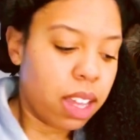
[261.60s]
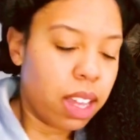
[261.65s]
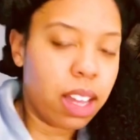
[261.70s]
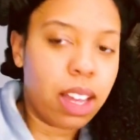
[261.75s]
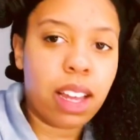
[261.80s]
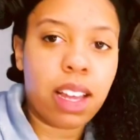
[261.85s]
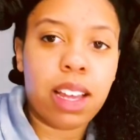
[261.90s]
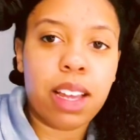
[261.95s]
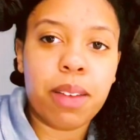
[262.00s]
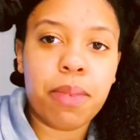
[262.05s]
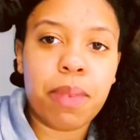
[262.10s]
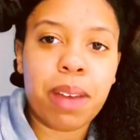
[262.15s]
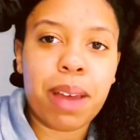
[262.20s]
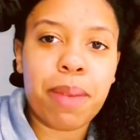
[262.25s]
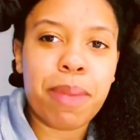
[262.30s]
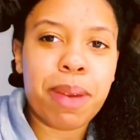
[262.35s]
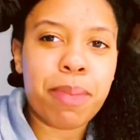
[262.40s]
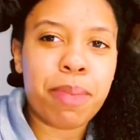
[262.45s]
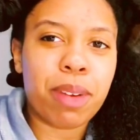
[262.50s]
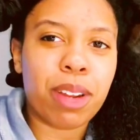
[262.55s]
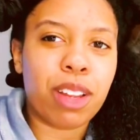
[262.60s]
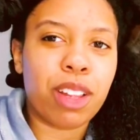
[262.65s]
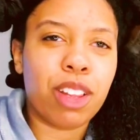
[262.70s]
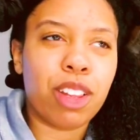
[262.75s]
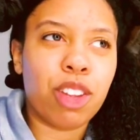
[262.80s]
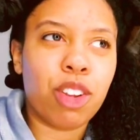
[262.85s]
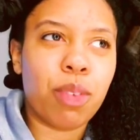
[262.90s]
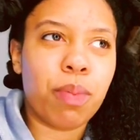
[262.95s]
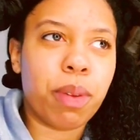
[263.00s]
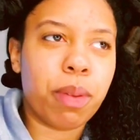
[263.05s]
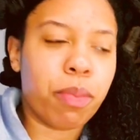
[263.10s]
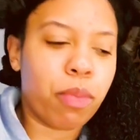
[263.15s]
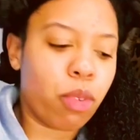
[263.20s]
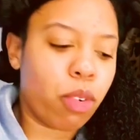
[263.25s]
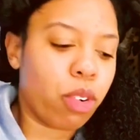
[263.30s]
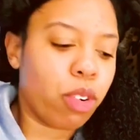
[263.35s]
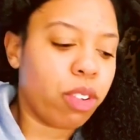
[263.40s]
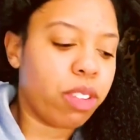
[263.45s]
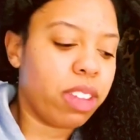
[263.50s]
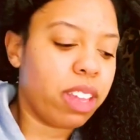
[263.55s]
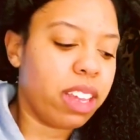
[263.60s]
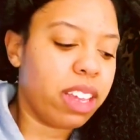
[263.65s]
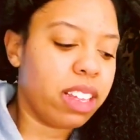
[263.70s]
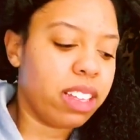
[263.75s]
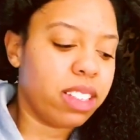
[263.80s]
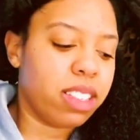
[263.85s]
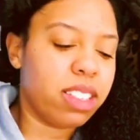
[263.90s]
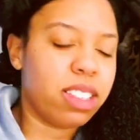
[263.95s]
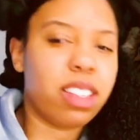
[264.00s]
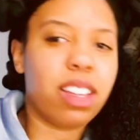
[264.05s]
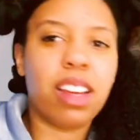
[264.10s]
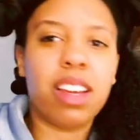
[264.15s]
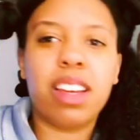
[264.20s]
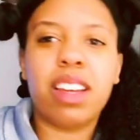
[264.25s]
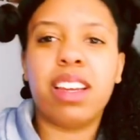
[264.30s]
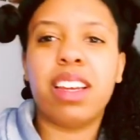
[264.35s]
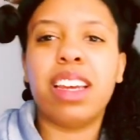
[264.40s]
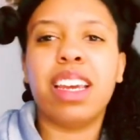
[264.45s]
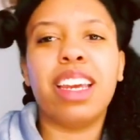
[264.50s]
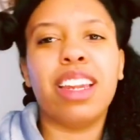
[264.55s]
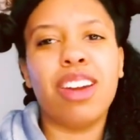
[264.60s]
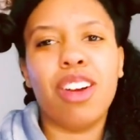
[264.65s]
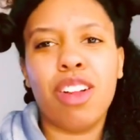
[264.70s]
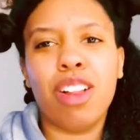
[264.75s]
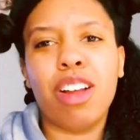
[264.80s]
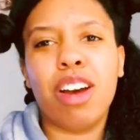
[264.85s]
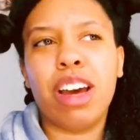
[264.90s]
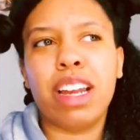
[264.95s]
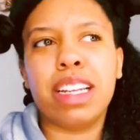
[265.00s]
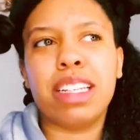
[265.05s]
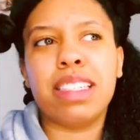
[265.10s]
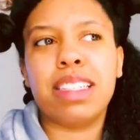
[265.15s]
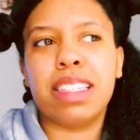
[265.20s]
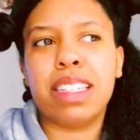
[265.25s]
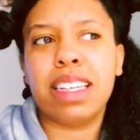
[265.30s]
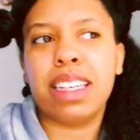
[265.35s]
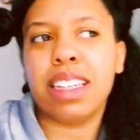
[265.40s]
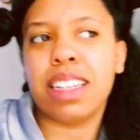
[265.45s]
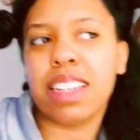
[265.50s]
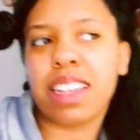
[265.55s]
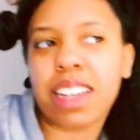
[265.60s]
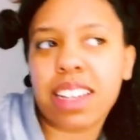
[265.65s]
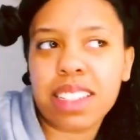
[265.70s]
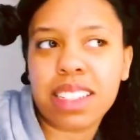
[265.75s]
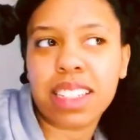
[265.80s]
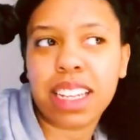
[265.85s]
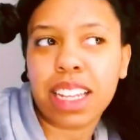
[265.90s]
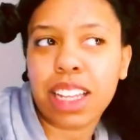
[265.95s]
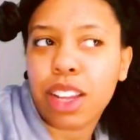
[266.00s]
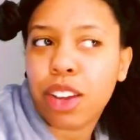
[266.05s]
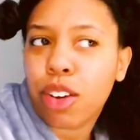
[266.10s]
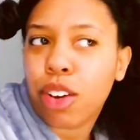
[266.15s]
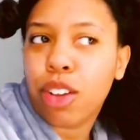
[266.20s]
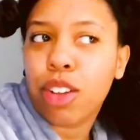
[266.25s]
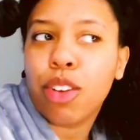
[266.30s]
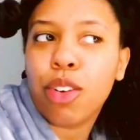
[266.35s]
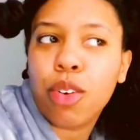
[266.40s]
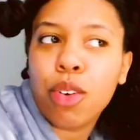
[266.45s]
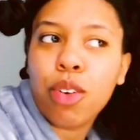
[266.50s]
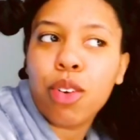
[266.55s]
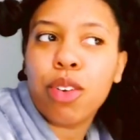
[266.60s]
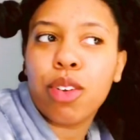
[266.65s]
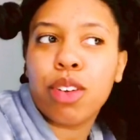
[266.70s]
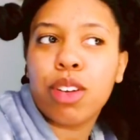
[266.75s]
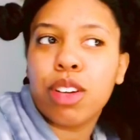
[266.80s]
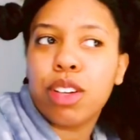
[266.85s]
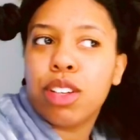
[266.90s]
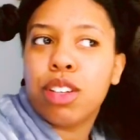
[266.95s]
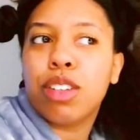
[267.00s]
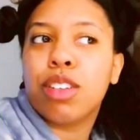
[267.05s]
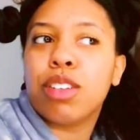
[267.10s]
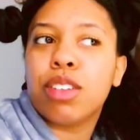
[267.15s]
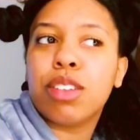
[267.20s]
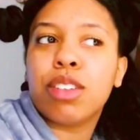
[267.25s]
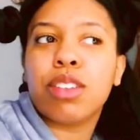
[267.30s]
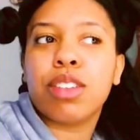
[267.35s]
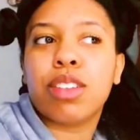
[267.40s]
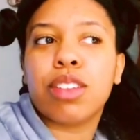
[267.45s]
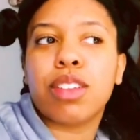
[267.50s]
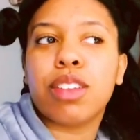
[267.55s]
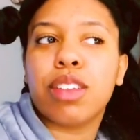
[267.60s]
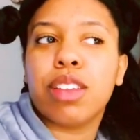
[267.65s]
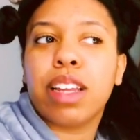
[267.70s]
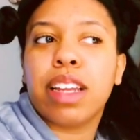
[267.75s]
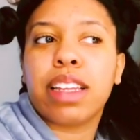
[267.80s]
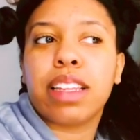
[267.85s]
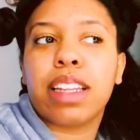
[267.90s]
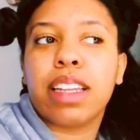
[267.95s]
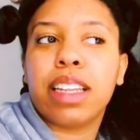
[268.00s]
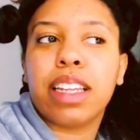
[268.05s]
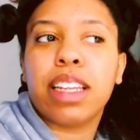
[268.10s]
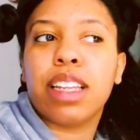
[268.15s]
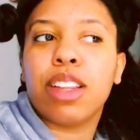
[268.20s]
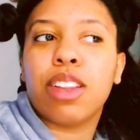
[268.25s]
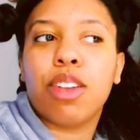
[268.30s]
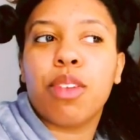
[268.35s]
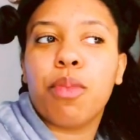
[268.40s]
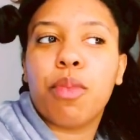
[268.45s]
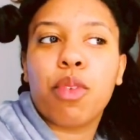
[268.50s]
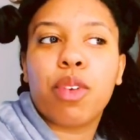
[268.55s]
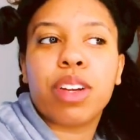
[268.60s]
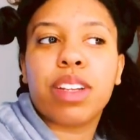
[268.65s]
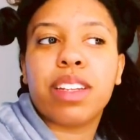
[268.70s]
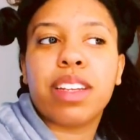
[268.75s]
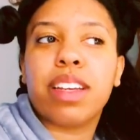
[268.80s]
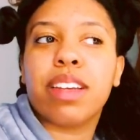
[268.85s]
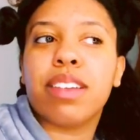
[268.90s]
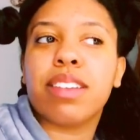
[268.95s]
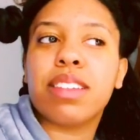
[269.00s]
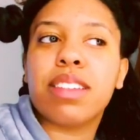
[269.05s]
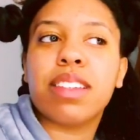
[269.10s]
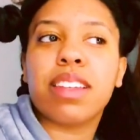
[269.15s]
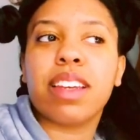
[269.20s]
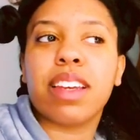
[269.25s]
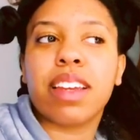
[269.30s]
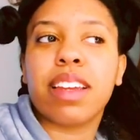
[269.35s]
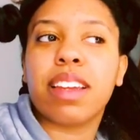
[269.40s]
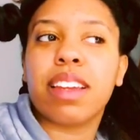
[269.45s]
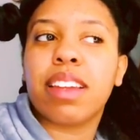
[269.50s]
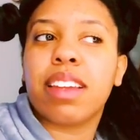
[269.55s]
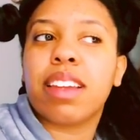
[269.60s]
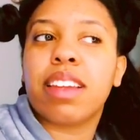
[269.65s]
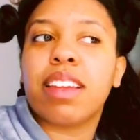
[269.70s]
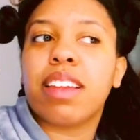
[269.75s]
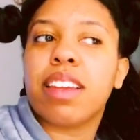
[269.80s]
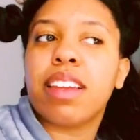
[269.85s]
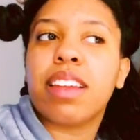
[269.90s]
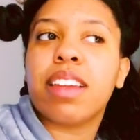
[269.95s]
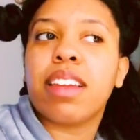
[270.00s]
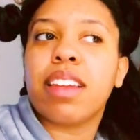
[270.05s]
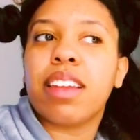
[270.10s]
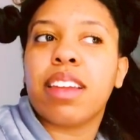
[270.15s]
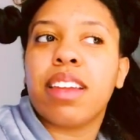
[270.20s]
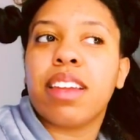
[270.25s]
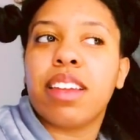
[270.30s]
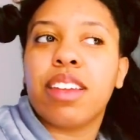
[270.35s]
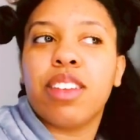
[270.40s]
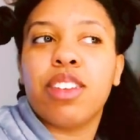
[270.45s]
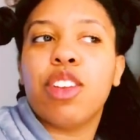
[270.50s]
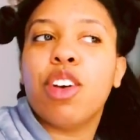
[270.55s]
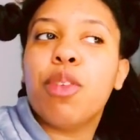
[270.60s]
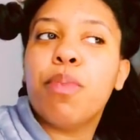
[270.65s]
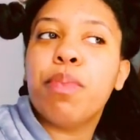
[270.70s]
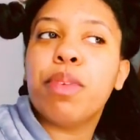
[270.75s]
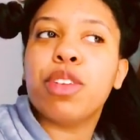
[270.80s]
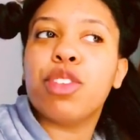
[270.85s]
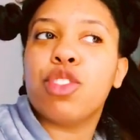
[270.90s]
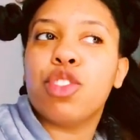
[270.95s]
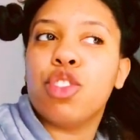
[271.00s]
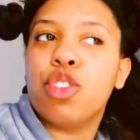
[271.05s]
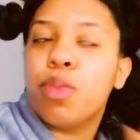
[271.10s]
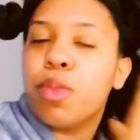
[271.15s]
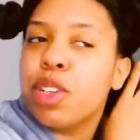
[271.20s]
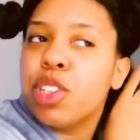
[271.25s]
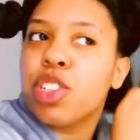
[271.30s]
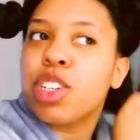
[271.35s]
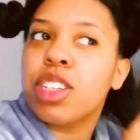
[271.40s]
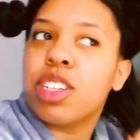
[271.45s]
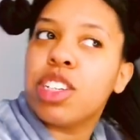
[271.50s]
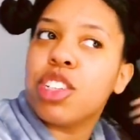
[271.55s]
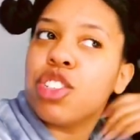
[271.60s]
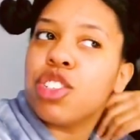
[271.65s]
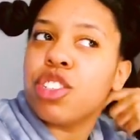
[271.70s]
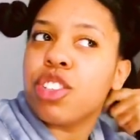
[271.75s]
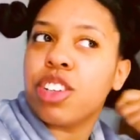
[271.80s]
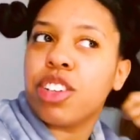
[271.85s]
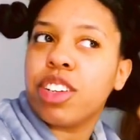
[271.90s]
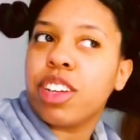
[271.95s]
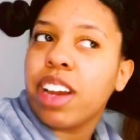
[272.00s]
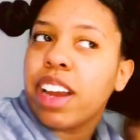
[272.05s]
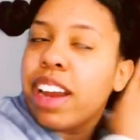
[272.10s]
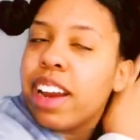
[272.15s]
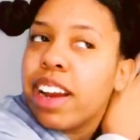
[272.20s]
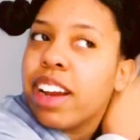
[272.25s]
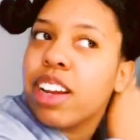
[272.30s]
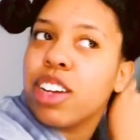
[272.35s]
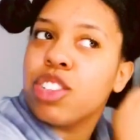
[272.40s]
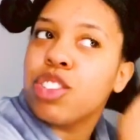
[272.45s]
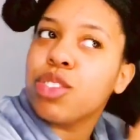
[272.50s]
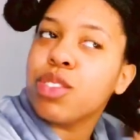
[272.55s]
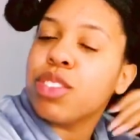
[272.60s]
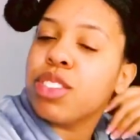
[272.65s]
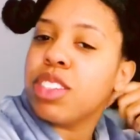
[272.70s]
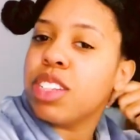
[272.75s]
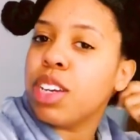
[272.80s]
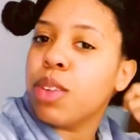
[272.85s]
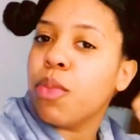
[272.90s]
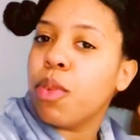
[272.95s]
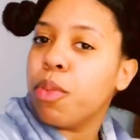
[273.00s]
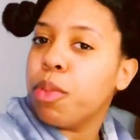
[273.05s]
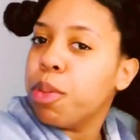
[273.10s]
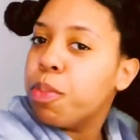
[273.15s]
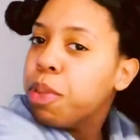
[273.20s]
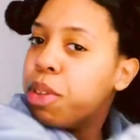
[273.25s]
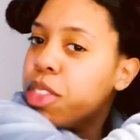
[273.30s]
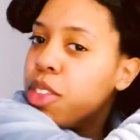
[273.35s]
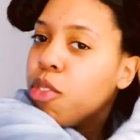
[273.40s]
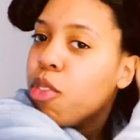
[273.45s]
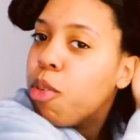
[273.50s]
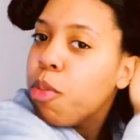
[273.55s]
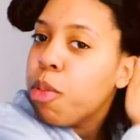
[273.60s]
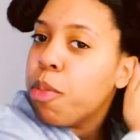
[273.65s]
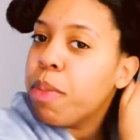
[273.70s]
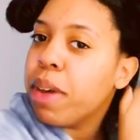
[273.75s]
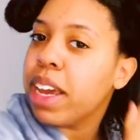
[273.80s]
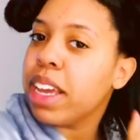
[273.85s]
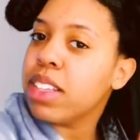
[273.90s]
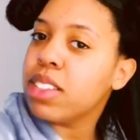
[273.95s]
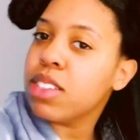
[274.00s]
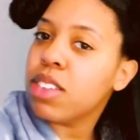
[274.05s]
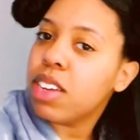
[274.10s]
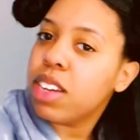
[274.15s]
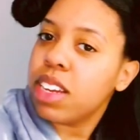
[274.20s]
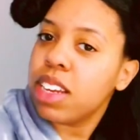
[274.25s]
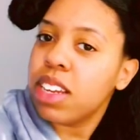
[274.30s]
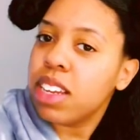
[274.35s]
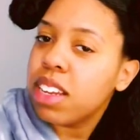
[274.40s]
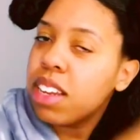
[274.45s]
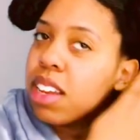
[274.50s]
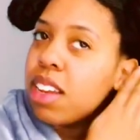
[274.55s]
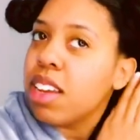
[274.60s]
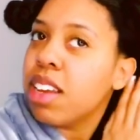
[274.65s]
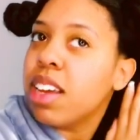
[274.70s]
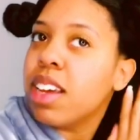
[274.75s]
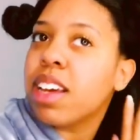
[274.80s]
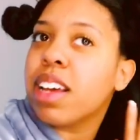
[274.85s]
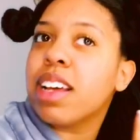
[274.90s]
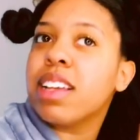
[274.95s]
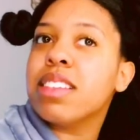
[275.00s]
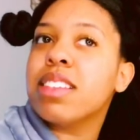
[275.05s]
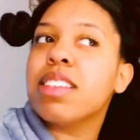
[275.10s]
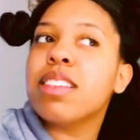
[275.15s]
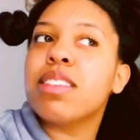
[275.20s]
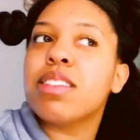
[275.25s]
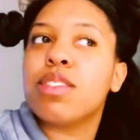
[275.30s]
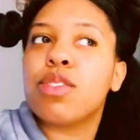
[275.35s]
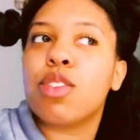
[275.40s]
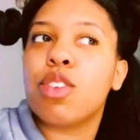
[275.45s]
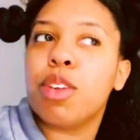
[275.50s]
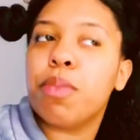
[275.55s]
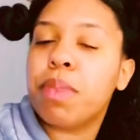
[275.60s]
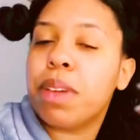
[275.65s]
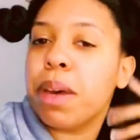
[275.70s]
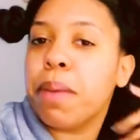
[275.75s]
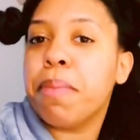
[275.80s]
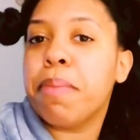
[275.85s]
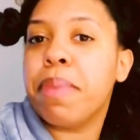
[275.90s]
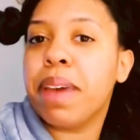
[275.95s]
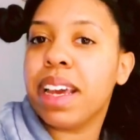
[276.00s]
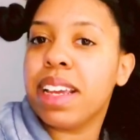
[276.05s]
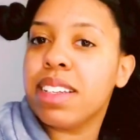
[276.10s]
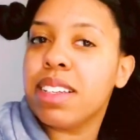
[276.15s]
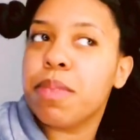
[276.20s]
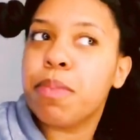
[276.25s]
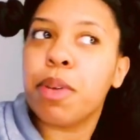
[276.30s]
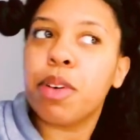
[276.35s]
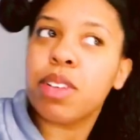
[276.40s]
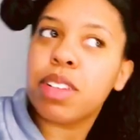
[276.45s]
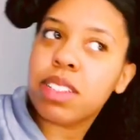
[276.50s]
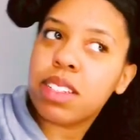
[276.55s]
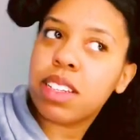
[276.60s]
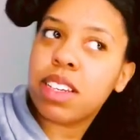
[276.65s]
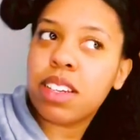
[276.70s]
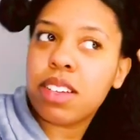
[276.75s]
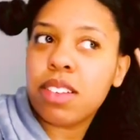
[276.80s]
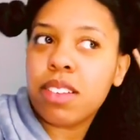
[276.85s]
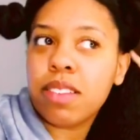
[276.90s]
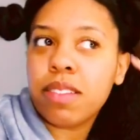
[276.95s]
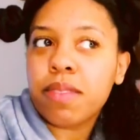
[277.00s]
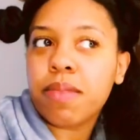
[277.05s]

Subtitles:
I might put a little bit more on the ends, in all honesty. They look a little, maybe more TLC. Don't put too much conditioner in your hair, because you'll see when we put the rubber bands on it, because this is going to be a banded ponytail,